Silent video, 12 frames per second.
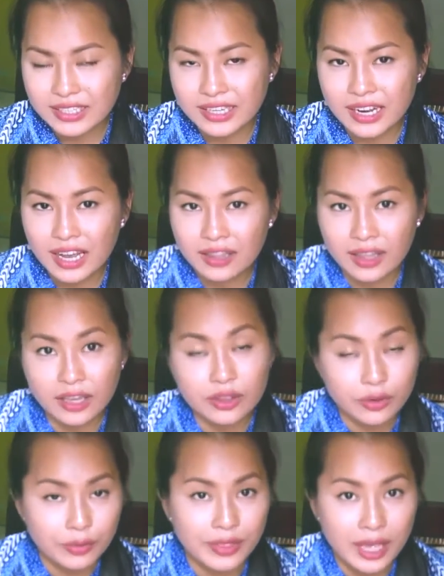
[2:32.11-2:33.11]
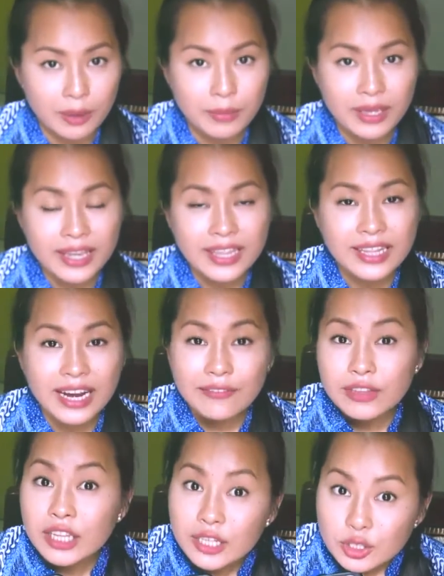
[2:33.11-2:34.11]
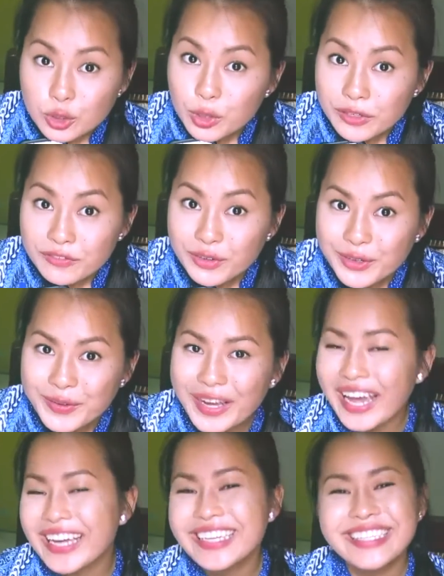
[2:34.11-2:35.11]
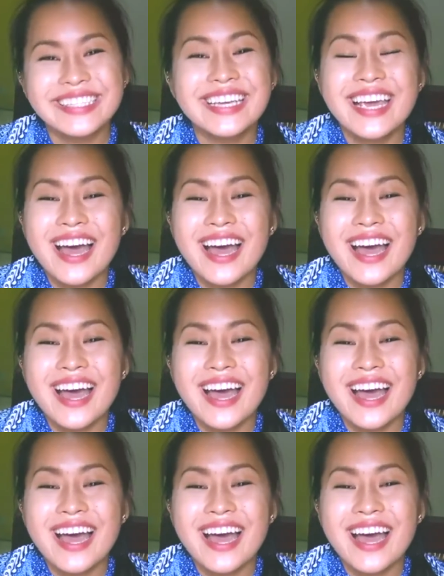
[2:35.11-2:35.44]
get it unlocked through them, then I have a little trick for you guys.